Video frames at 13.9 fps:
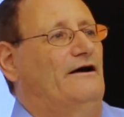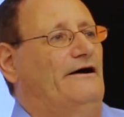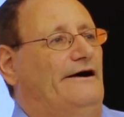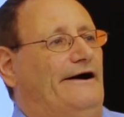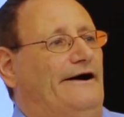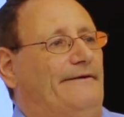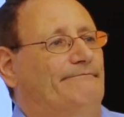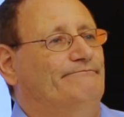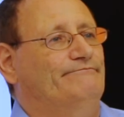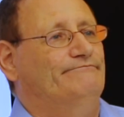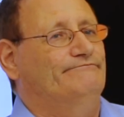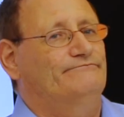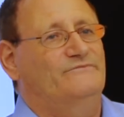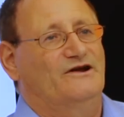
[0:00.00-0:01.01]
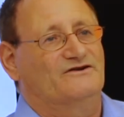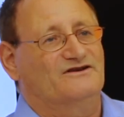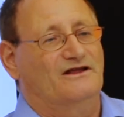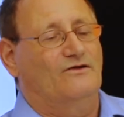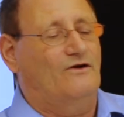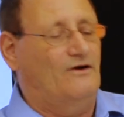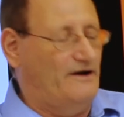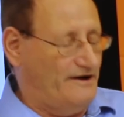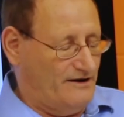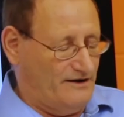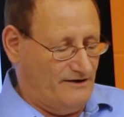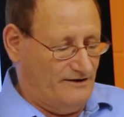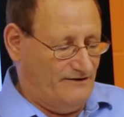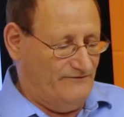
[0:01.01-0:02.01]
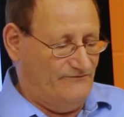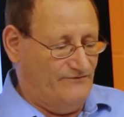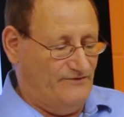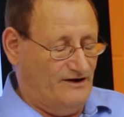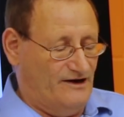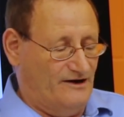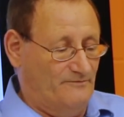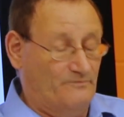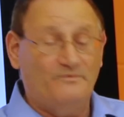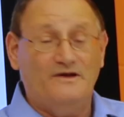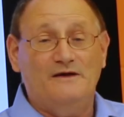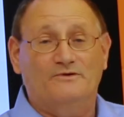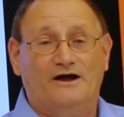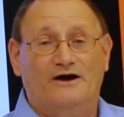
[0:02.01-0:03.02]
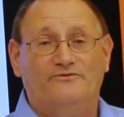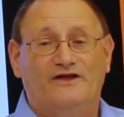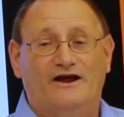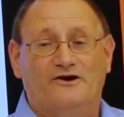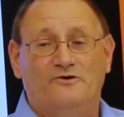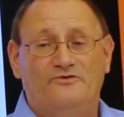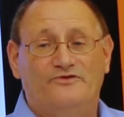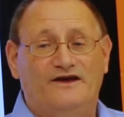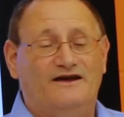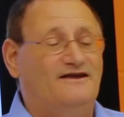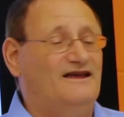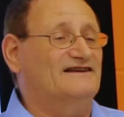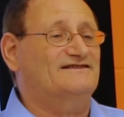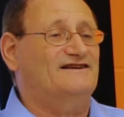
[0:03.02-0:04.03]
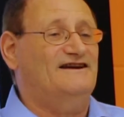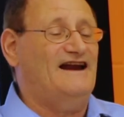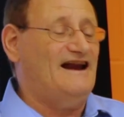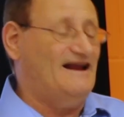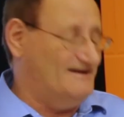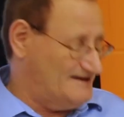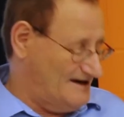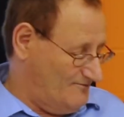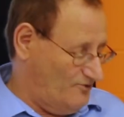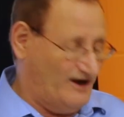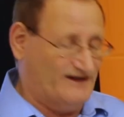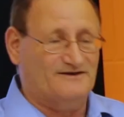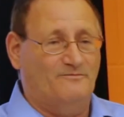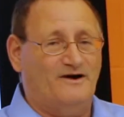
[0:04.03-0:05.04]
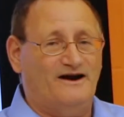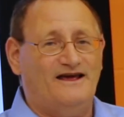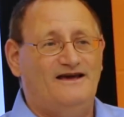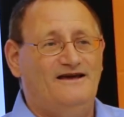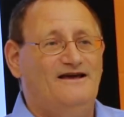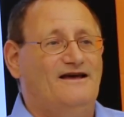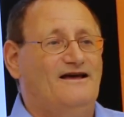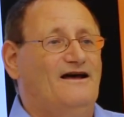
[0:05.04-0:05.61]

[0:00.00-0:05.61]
there's a lot of people out there who think, yes, Canadians have lots of money,